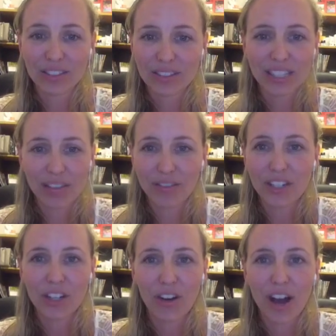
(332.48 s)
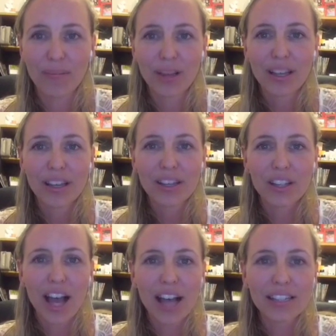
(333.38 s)
given time.
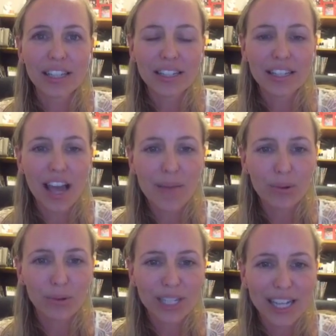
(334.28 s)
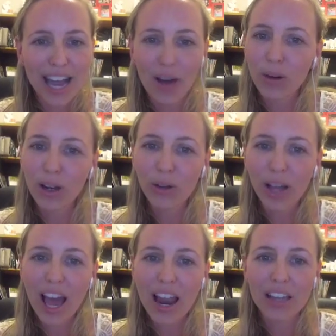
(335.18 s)
So as an example today, I want to look
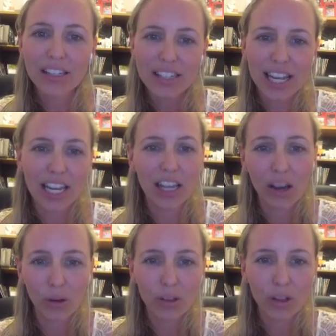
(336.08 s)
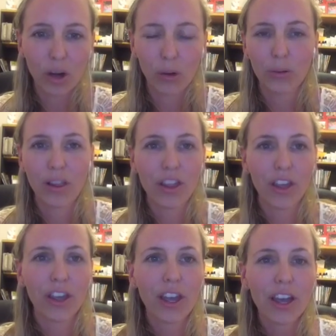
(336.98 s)
at setting a health goal with
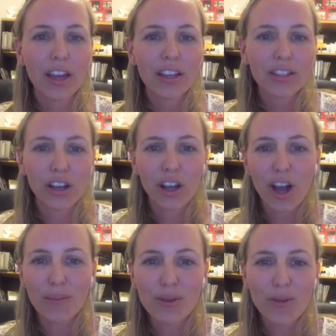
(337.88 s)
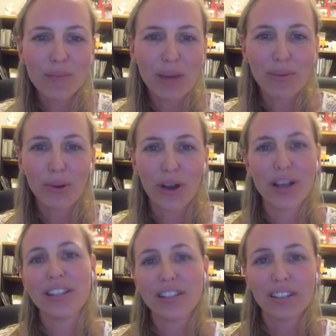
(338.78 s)
you. So a common one people go
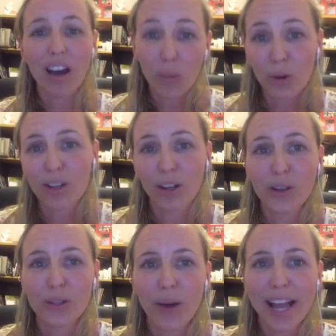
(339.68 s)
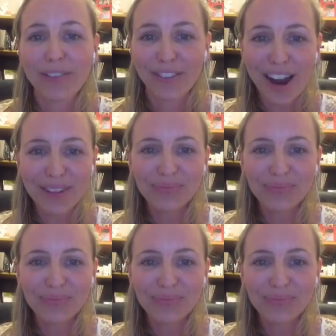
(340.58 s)
is, I want to lose weight, right?